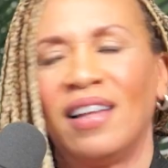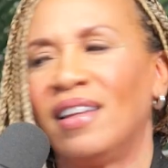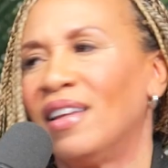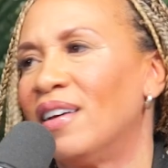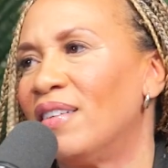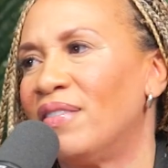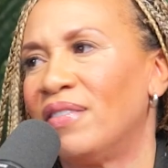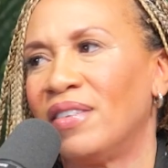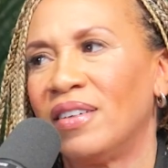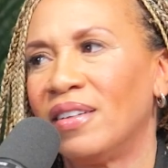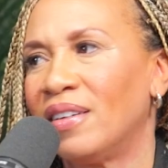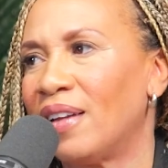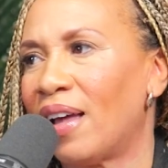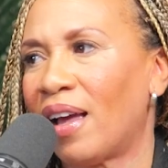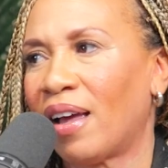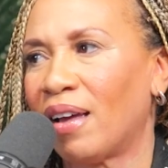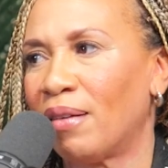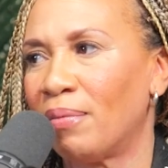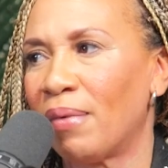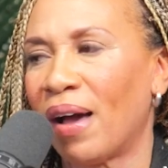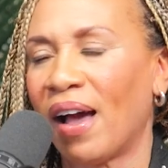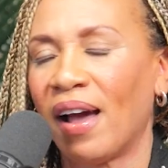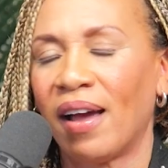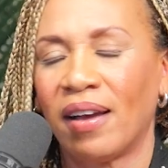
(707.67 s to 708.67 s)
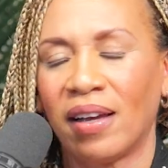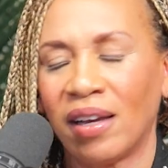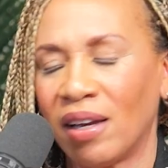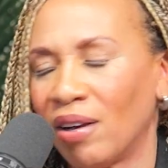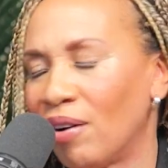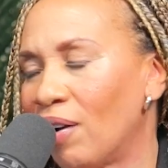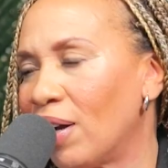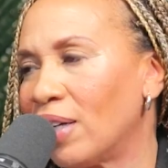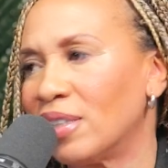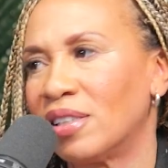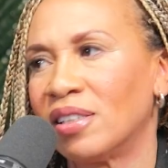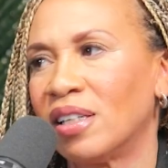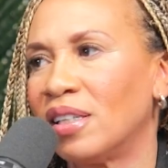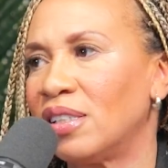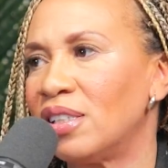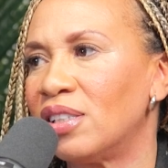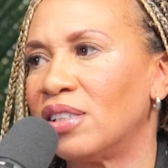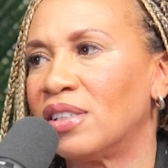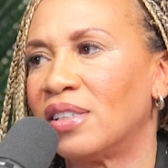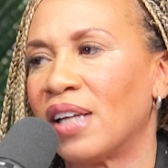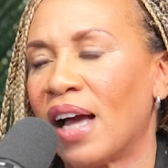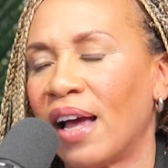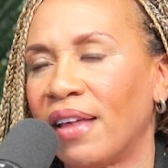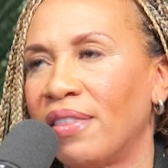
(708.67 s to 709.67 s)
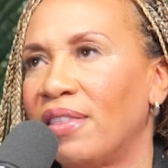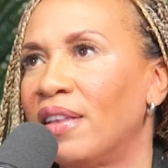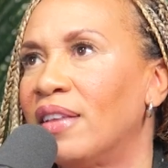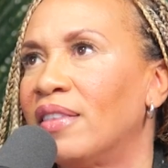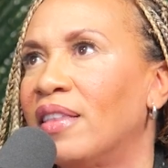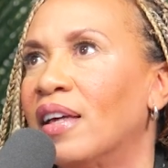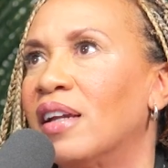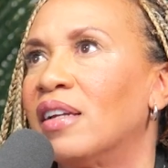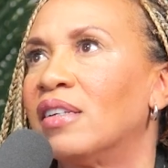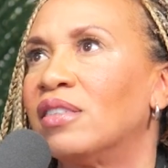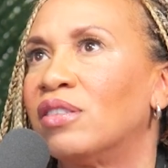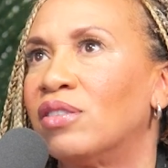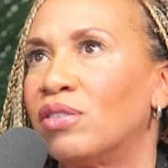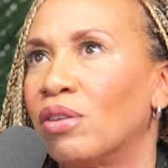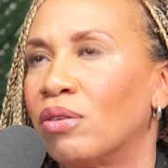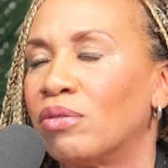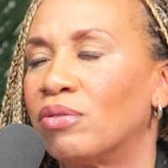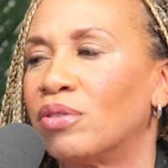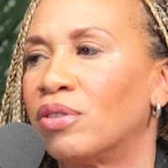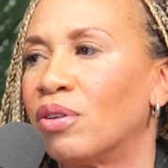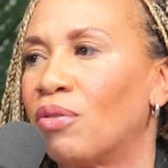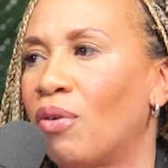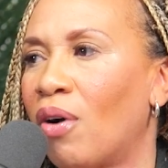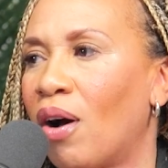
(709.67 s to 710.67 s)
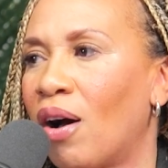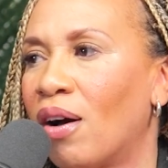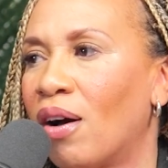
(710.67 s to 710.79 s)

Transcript: I love it, Abe. Congratulations. I think that is so awesome.